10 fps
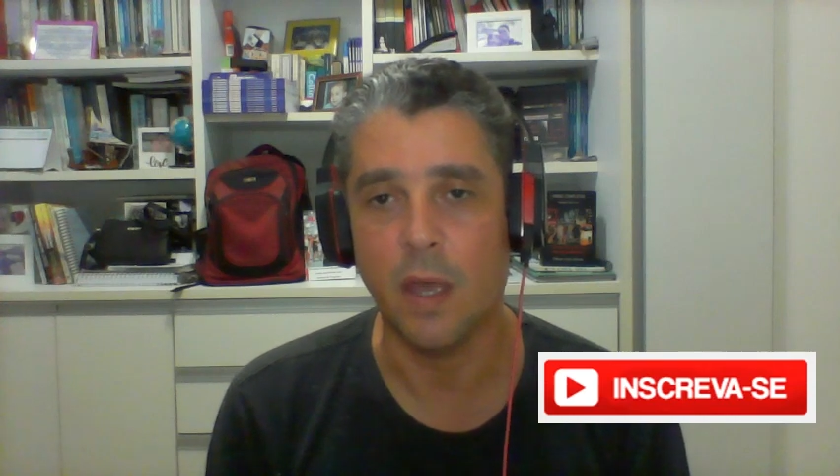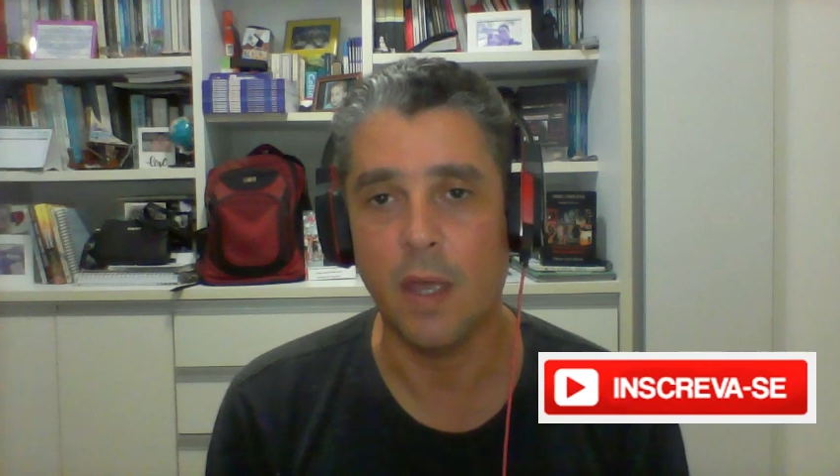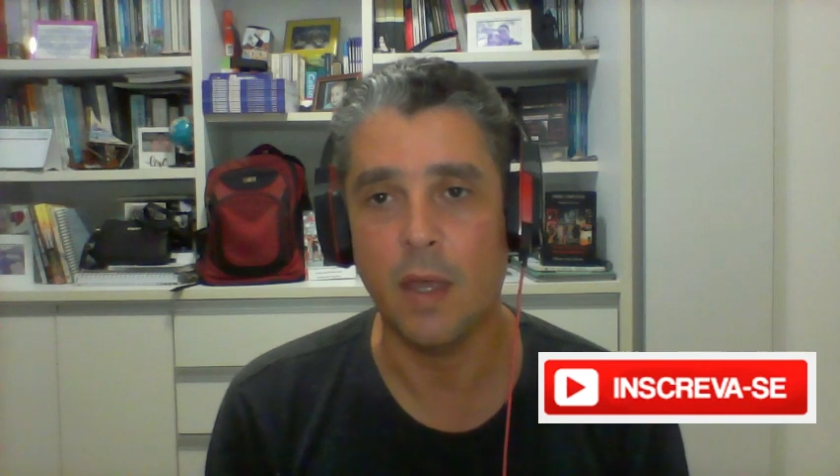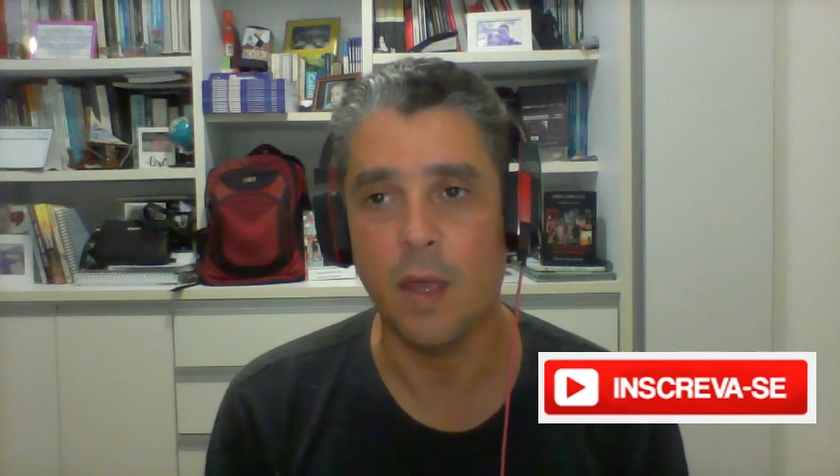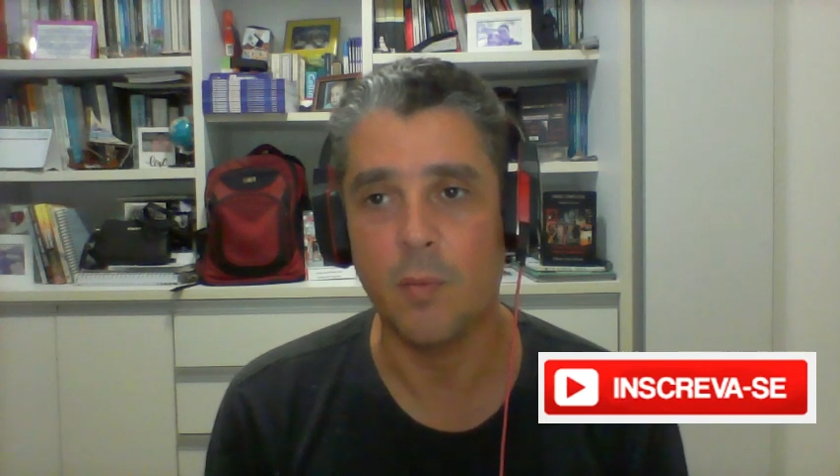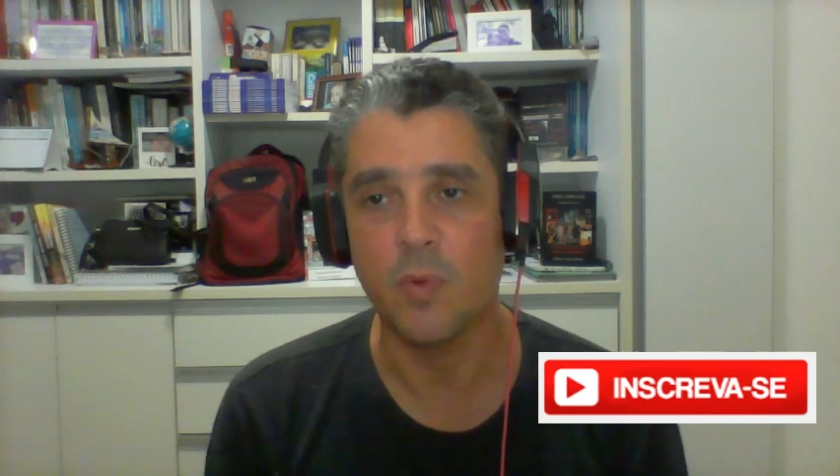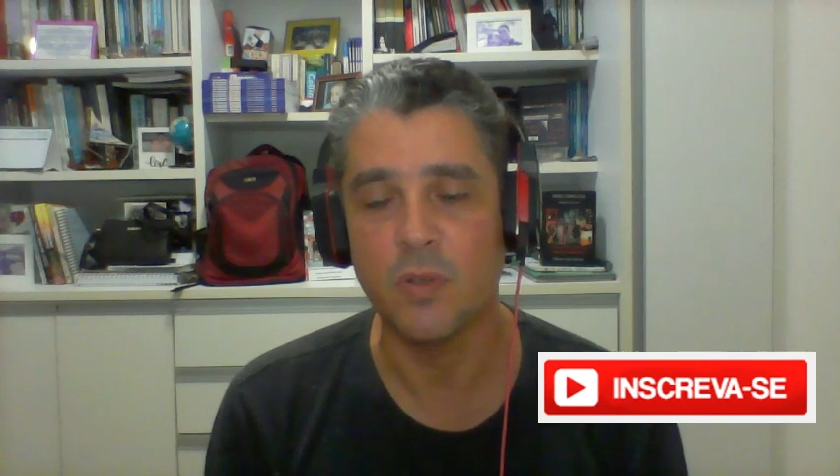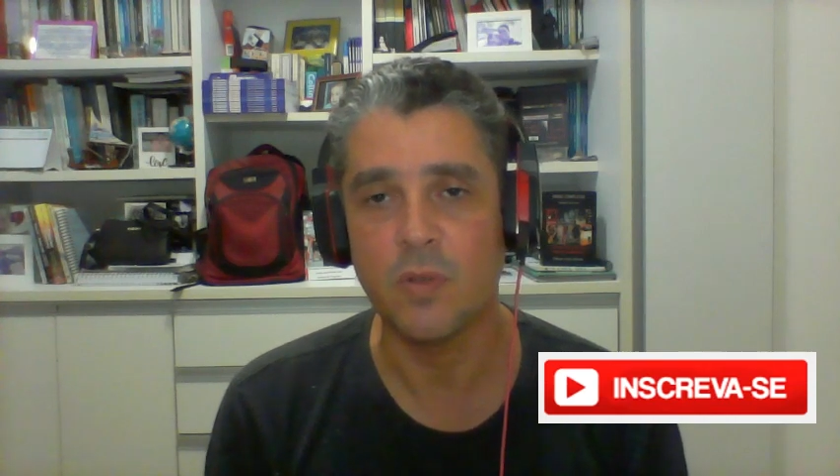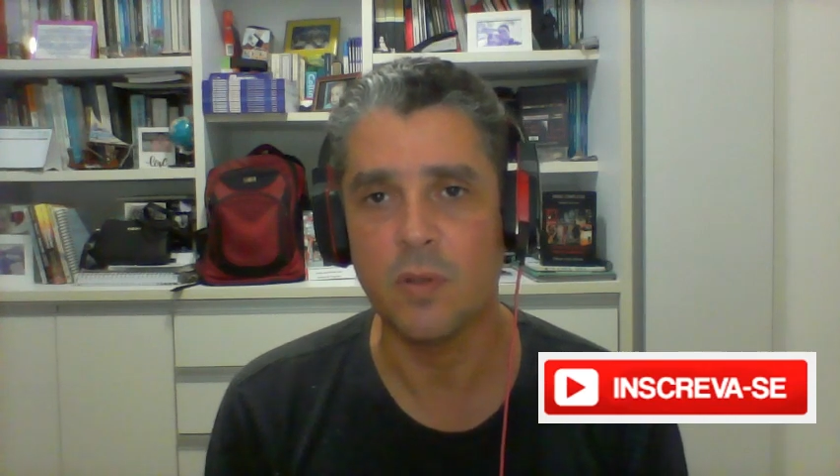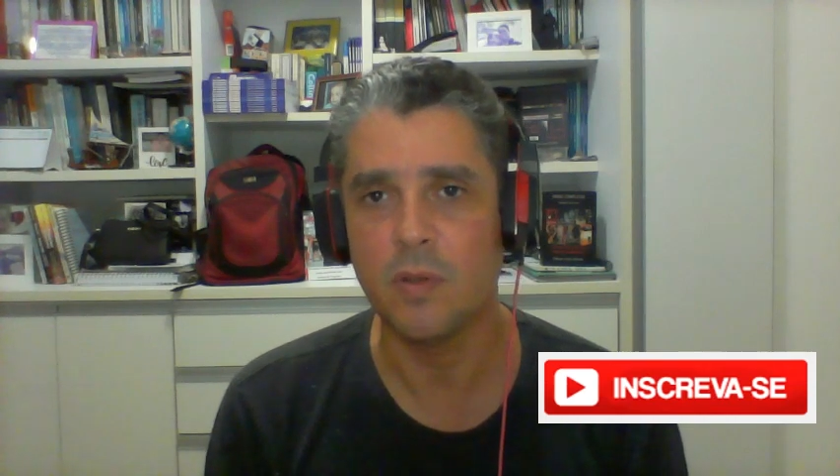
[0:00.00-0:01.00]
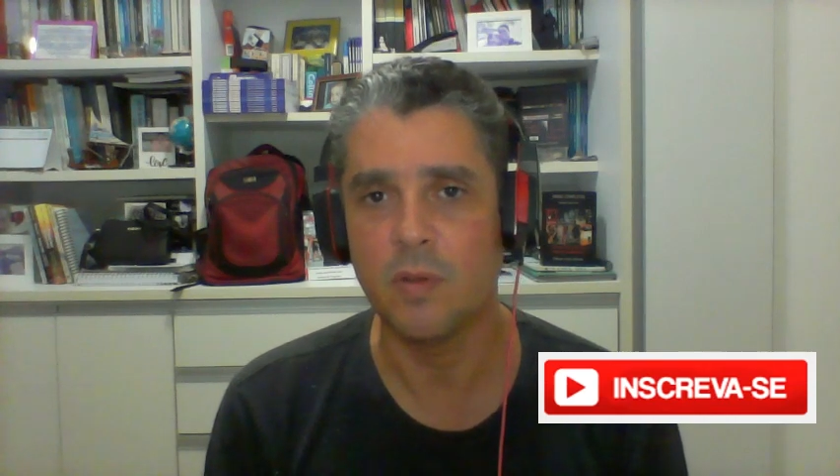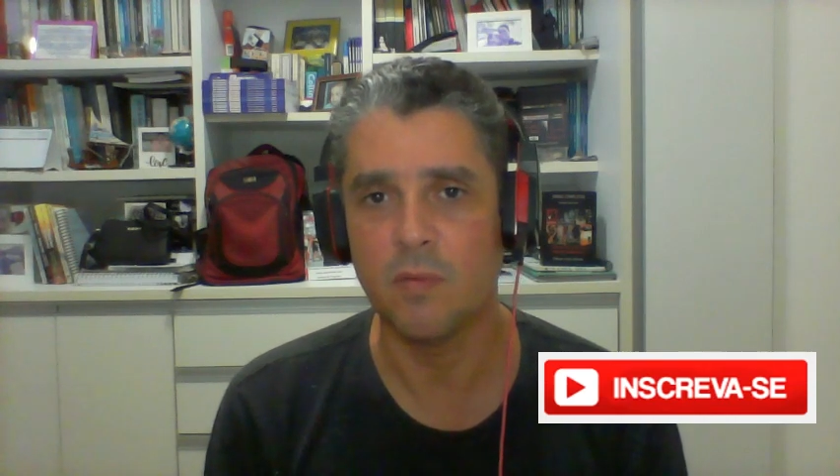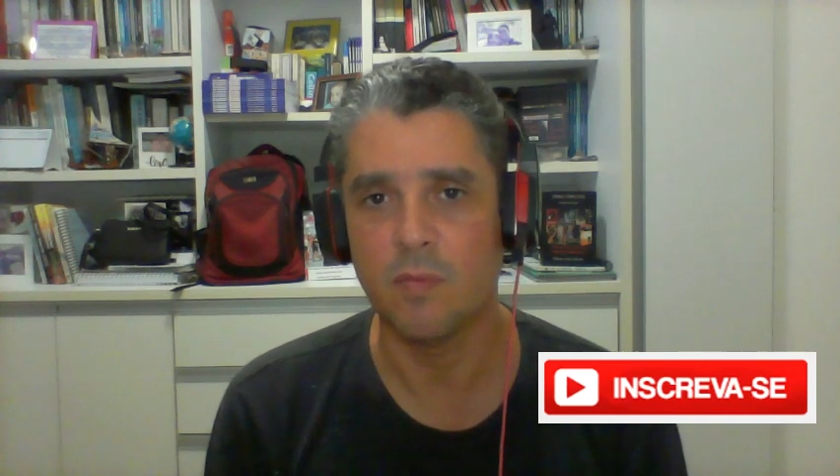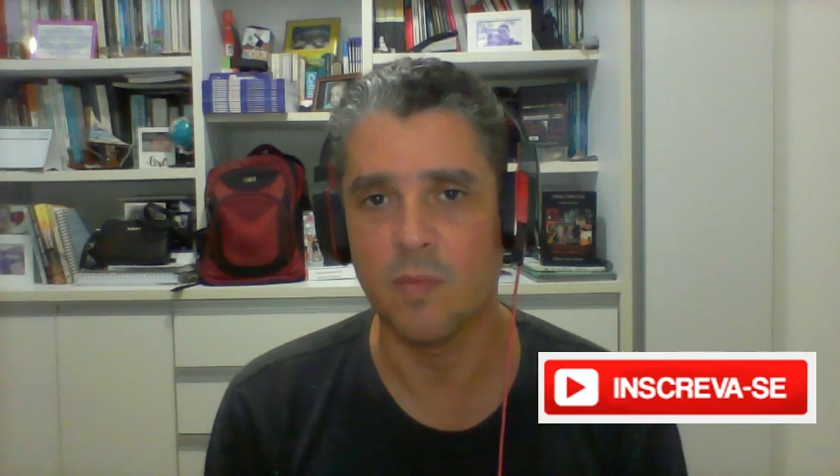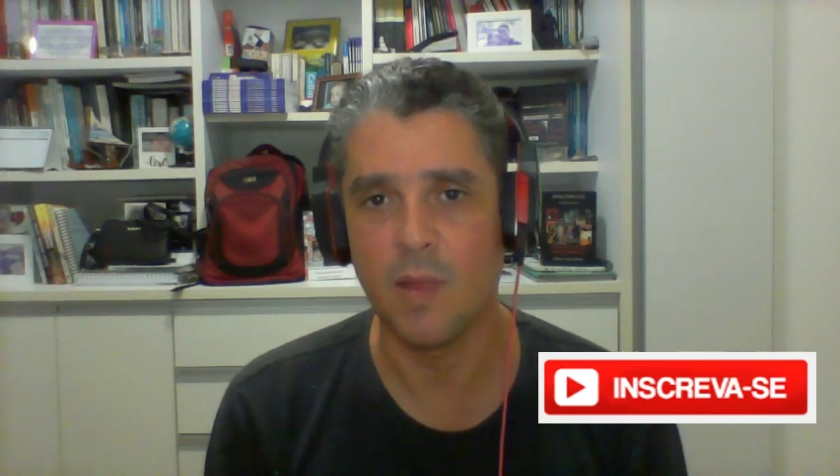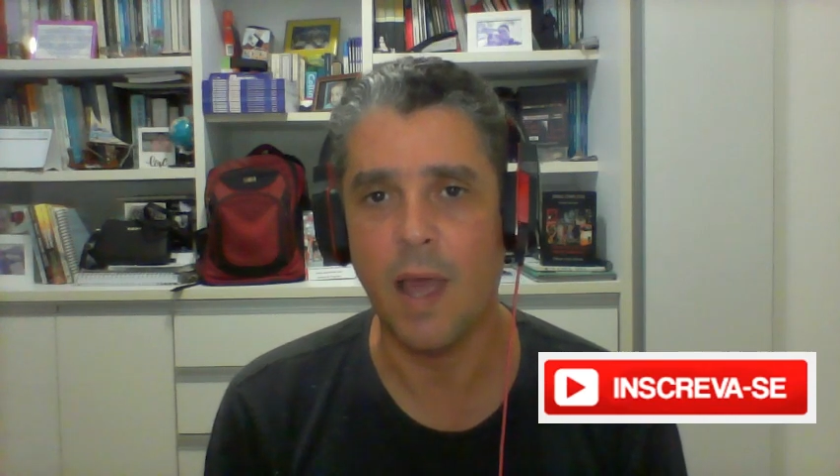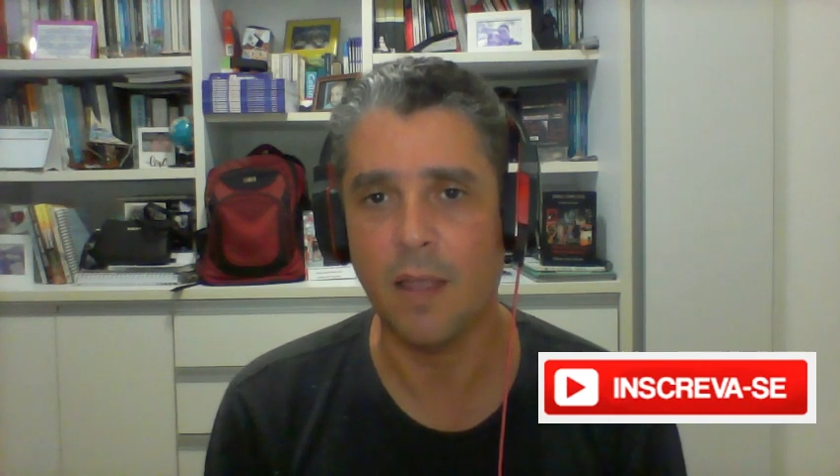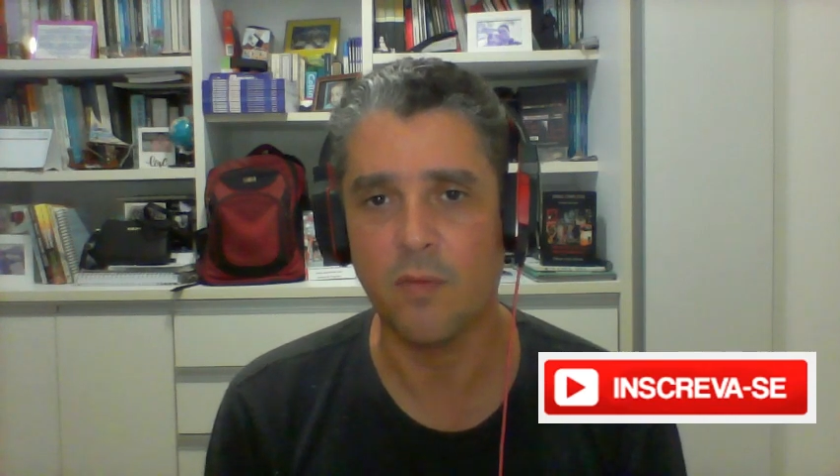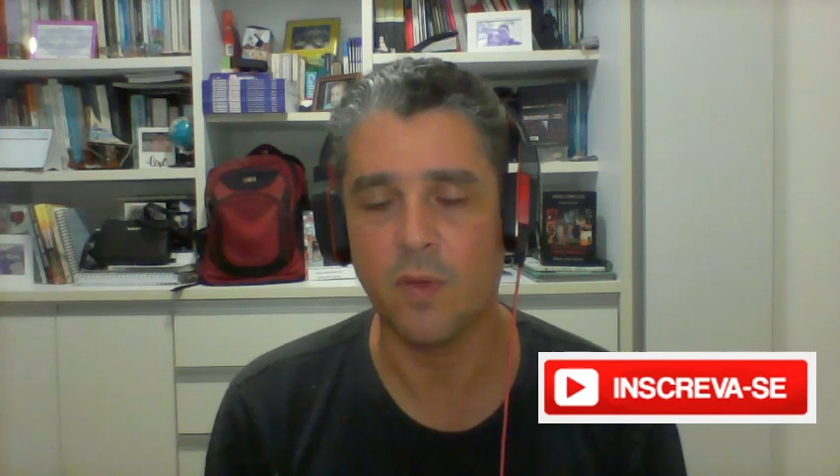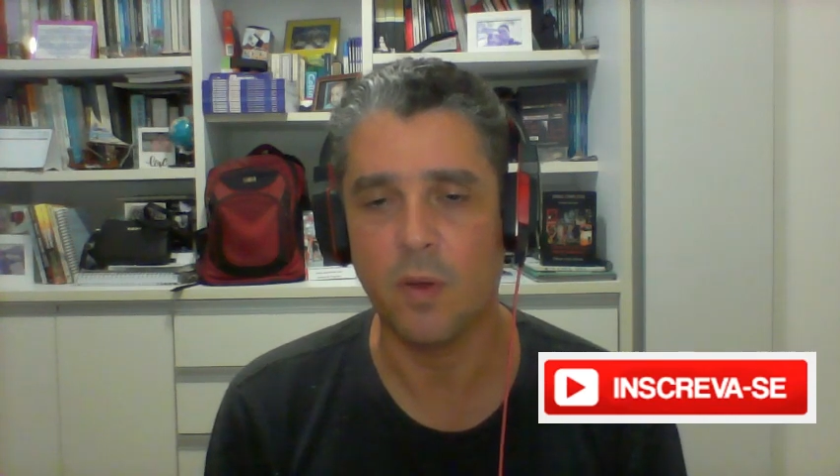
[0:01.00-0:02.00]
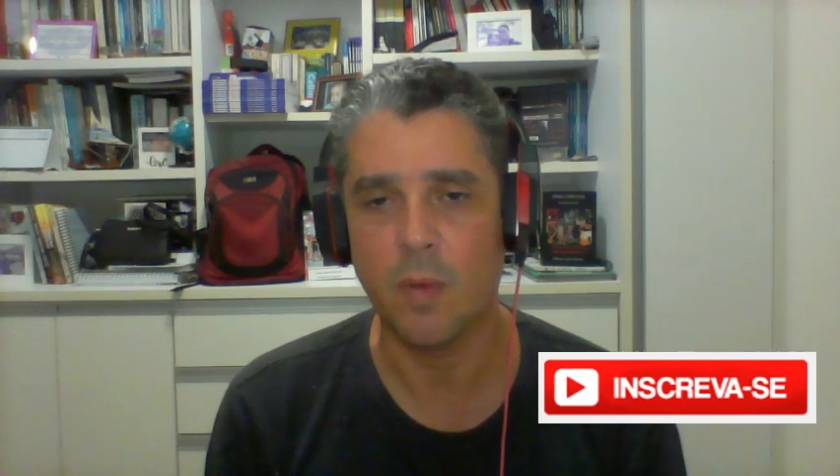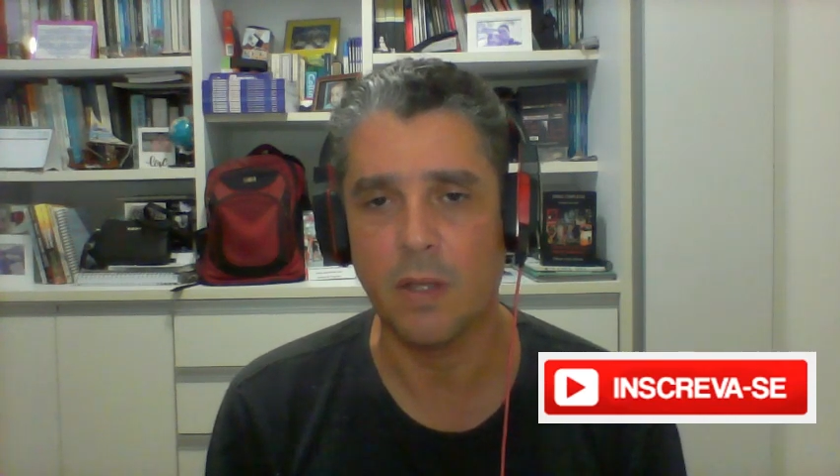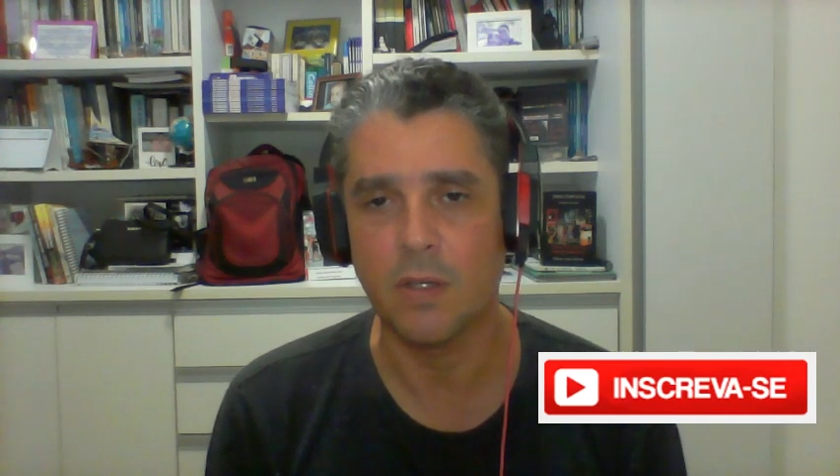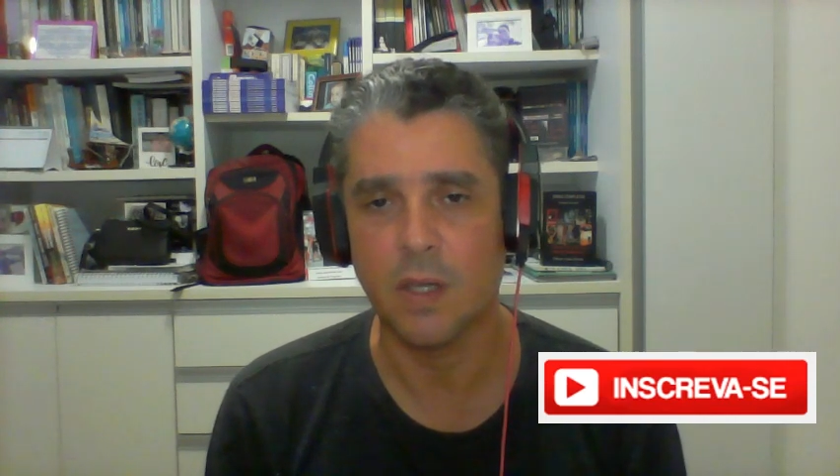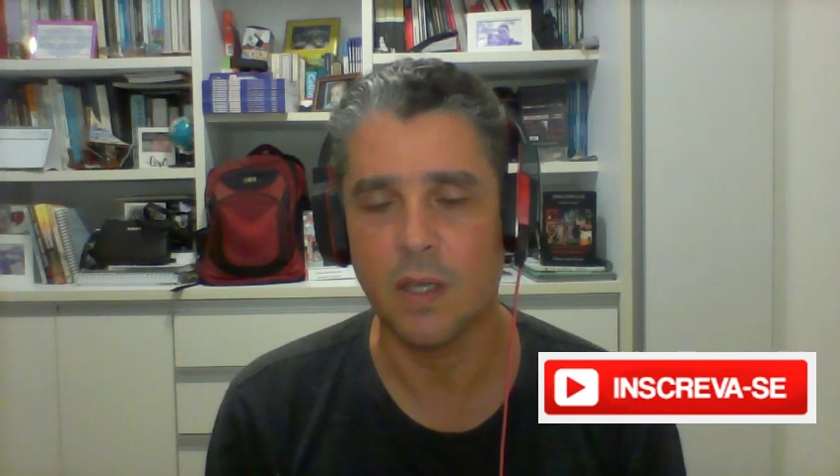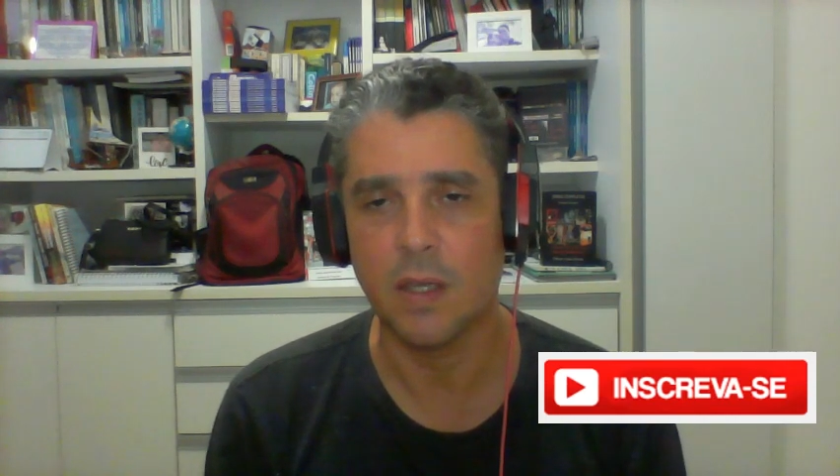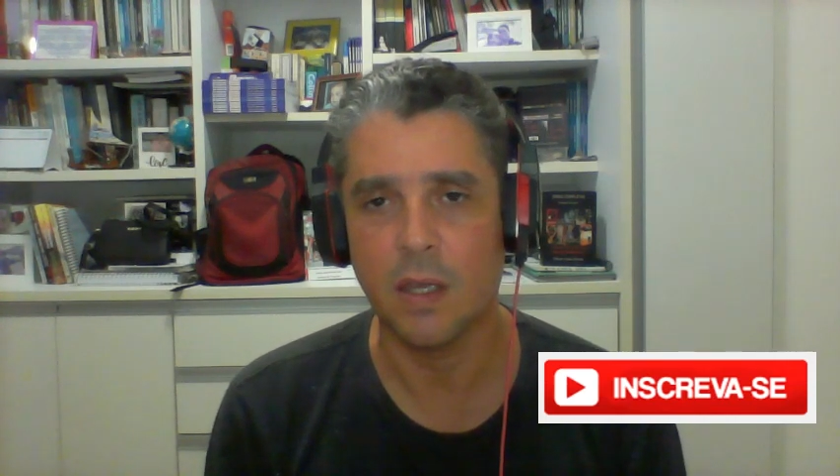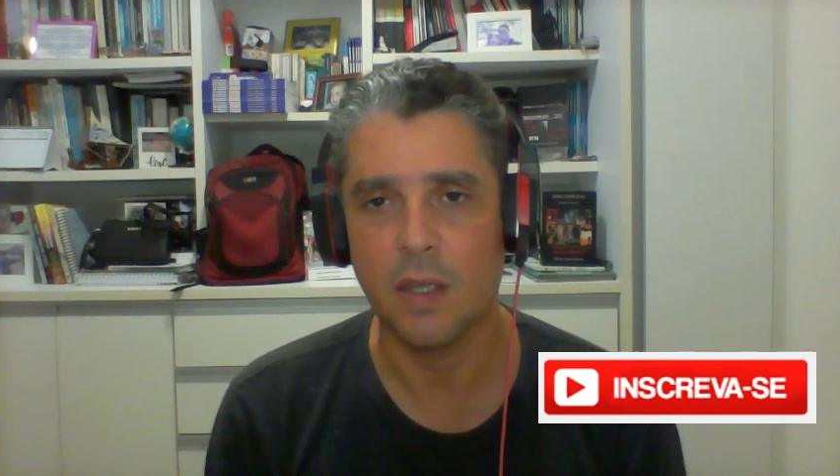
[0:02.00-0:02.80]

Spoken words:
I personally like very much, I